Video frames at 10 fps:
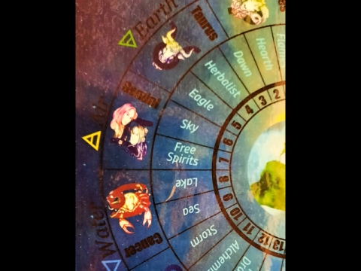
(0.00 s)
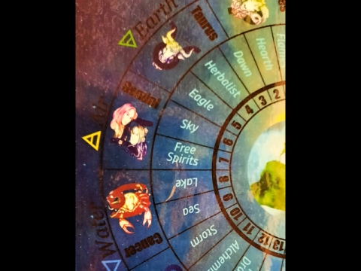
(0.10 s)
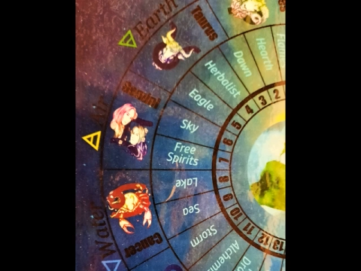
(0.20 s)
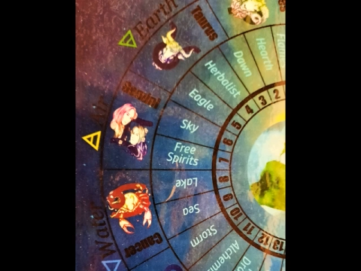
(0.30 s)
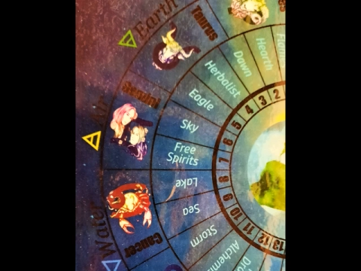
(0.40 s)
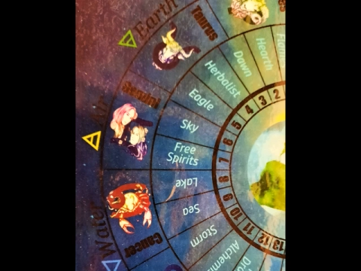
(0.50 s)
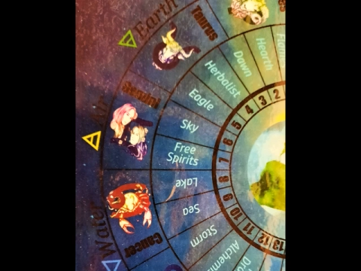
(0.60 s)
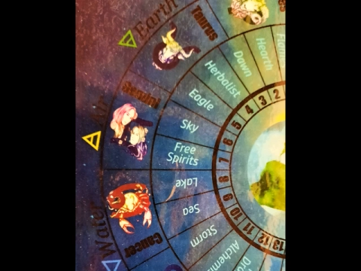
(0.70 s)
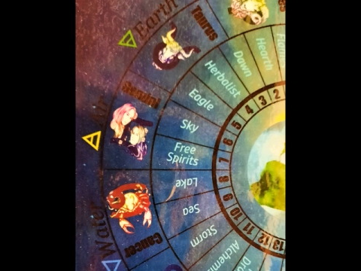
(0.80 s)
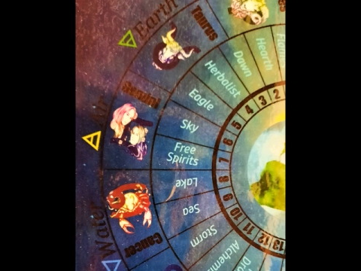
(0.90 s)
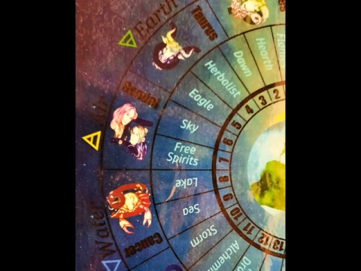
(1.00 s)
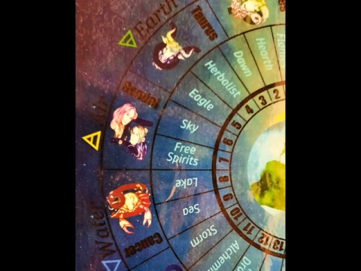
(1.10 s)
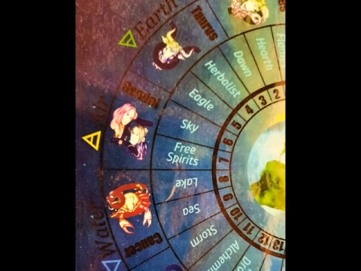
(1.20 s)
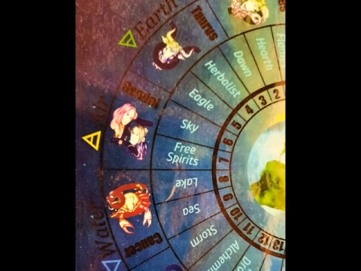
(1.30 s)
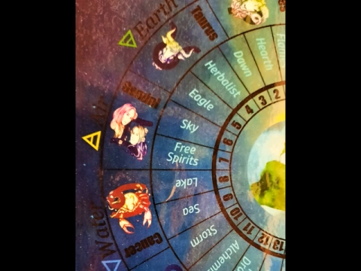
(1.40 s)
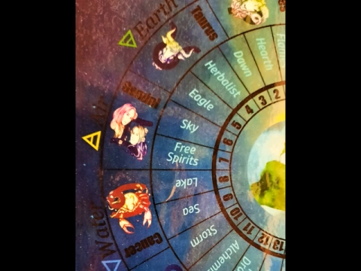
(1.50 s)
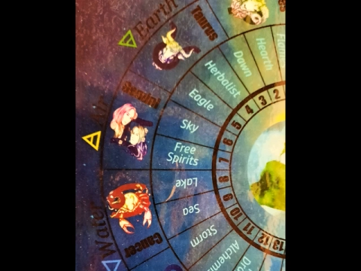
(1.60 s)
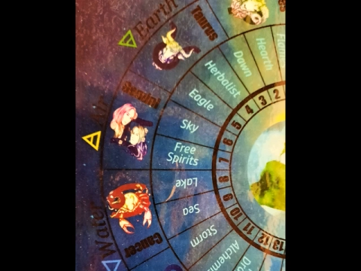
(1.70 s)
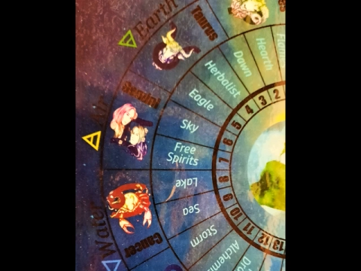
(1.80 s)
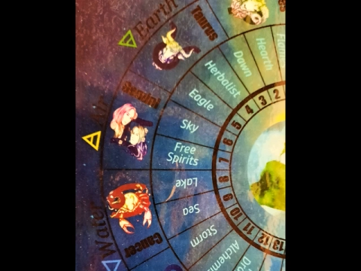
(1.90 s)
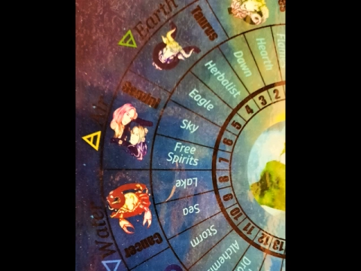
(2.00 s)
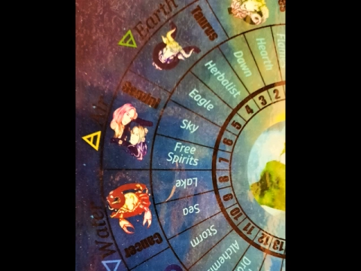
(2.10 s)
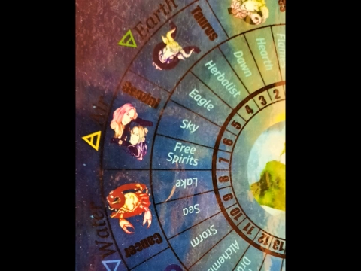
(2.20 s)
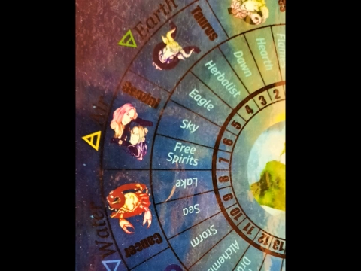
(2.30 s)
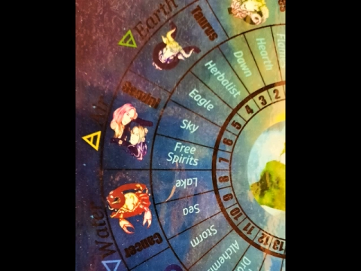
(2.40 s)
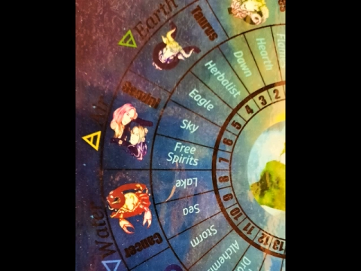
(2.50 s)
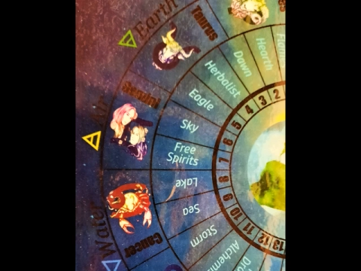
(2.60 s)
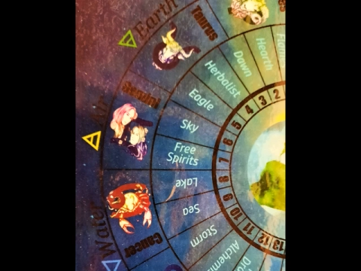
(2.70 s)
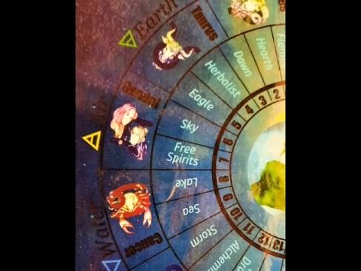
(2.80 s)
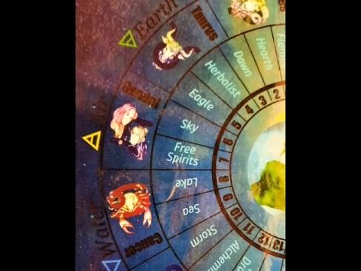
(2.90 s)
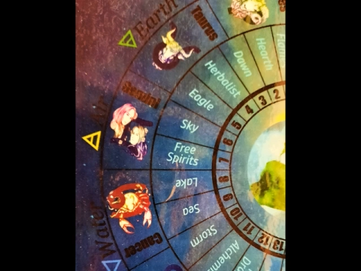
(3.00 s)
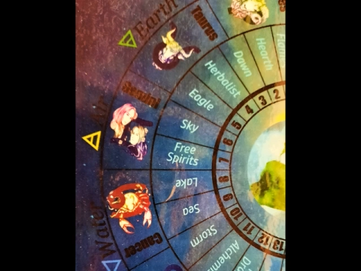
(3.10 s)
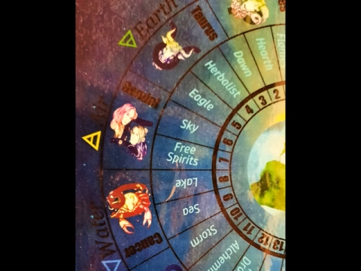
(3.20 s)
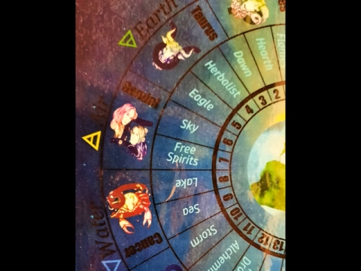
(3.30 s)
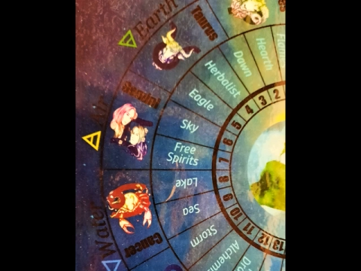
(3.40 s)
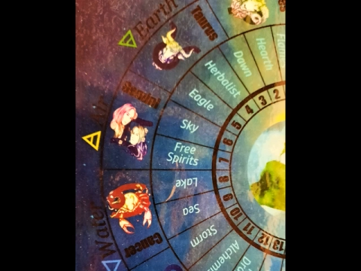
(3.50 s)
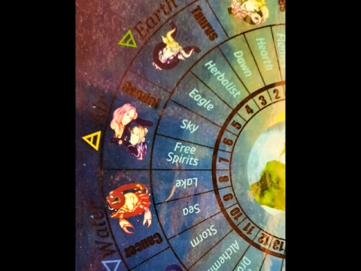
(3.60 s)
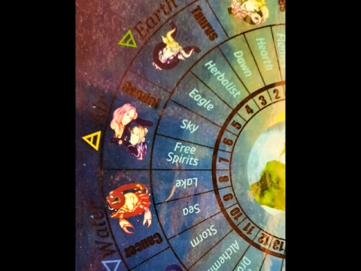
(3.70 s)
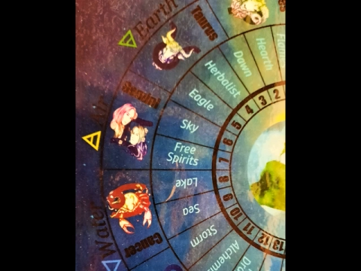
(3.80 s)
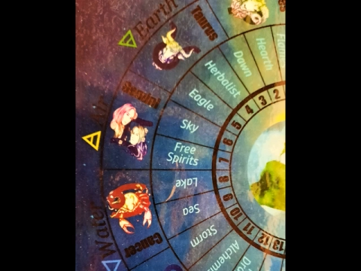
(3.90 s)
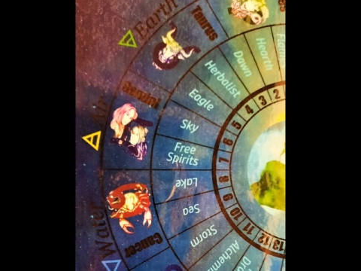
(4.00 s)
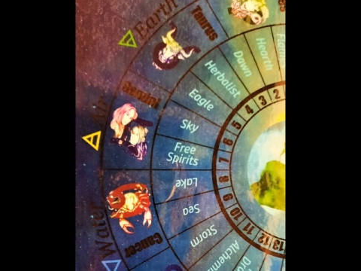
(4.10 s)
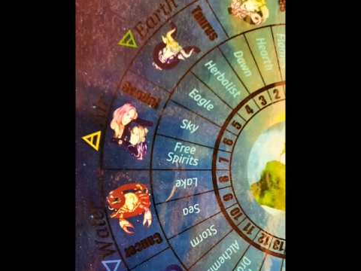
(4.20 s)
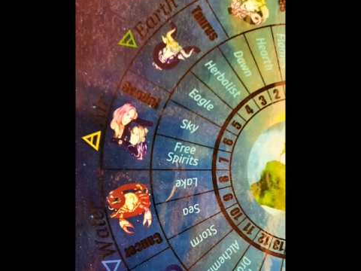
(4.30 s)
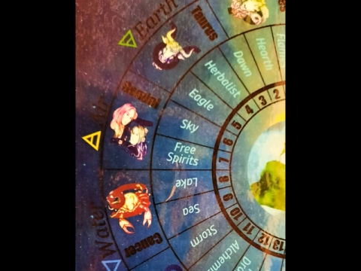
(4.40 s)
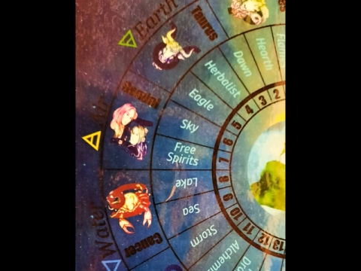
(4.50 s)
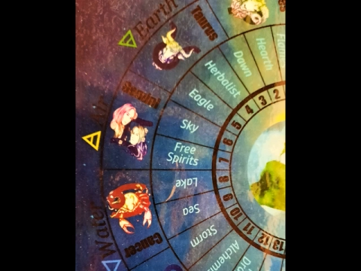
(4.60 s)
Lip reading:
(no speaker visible)